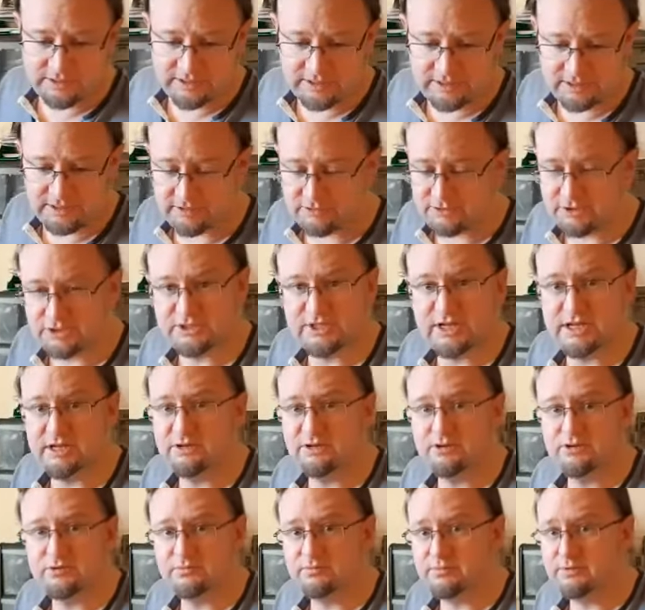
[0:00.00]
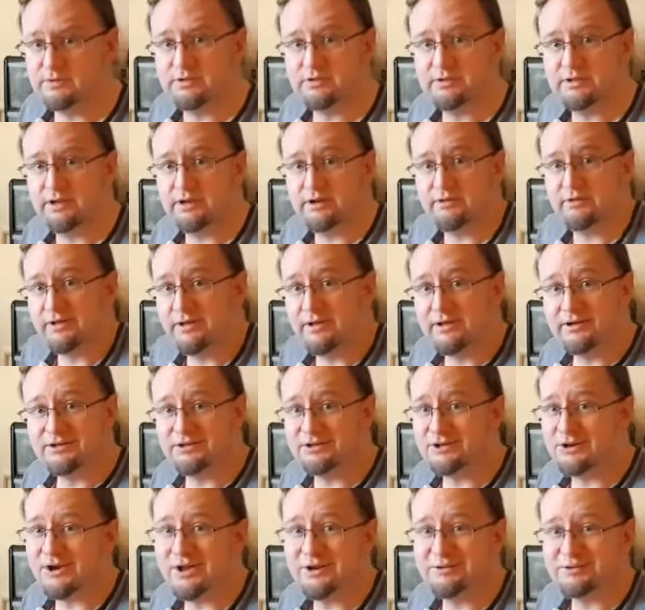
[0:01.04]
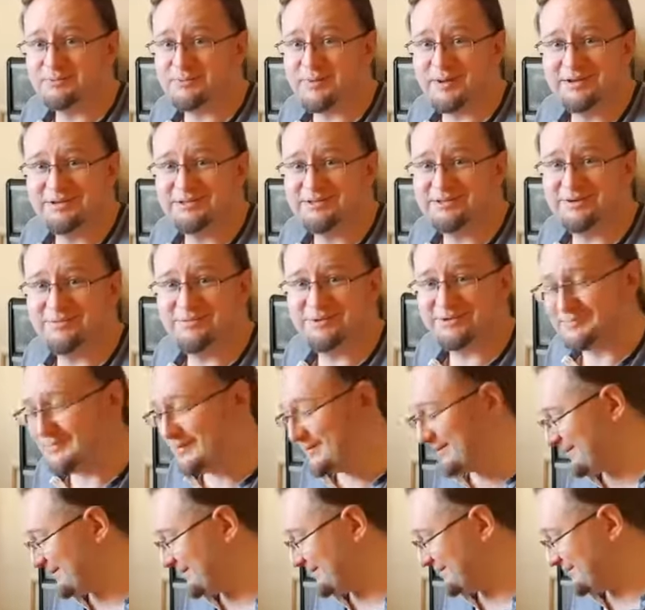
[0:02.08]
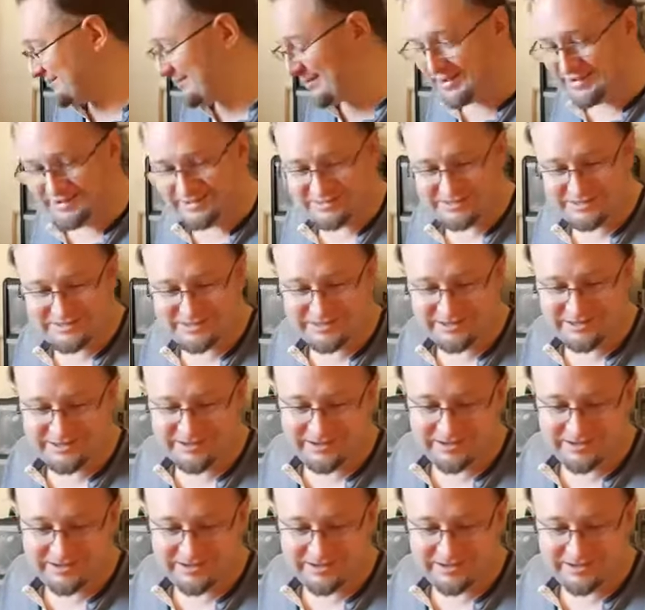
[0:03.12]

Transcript: You'll just end up just kind of spending too much money on the paints.